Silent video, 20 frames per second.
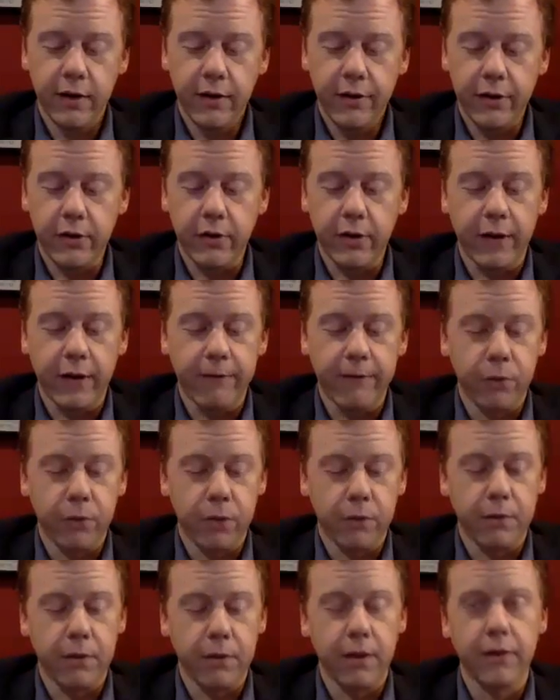that drive
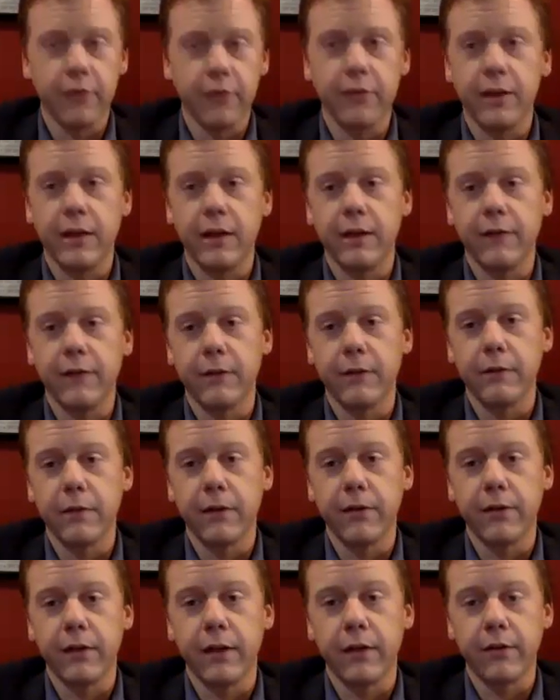foreign policy in different
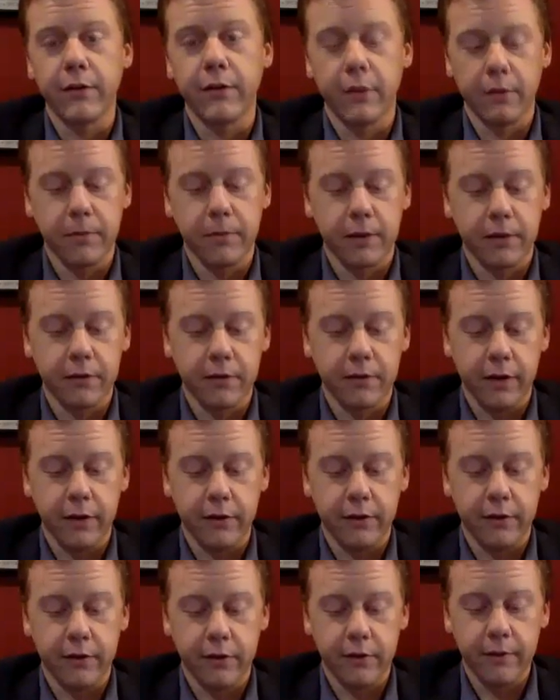presidential
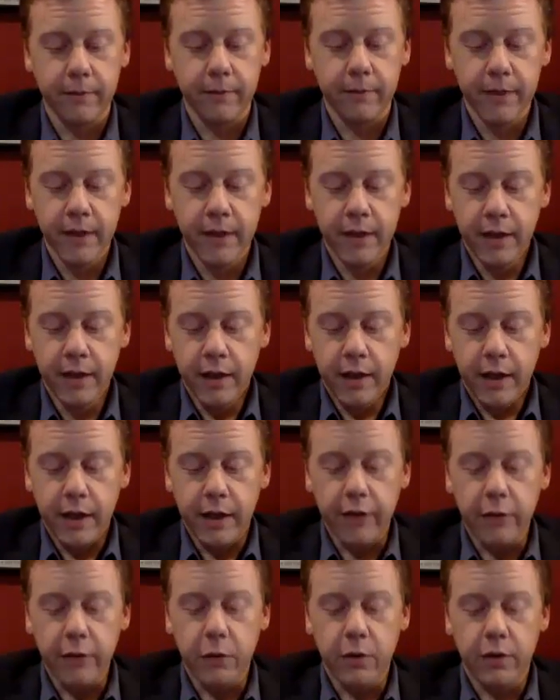administrations.
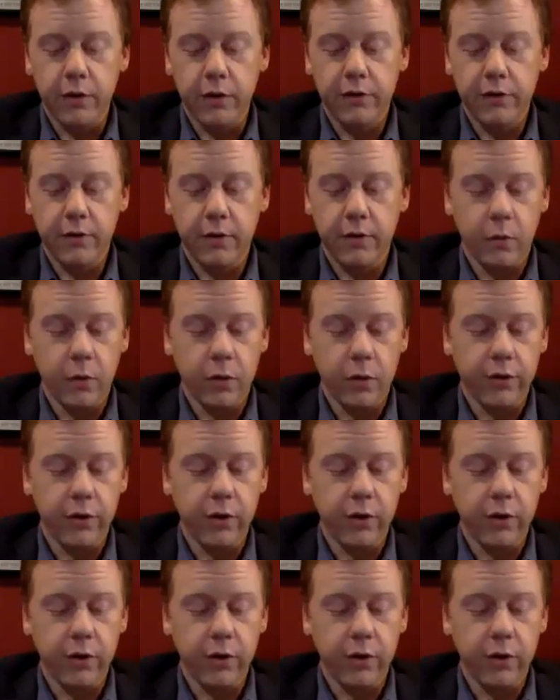In other words, what are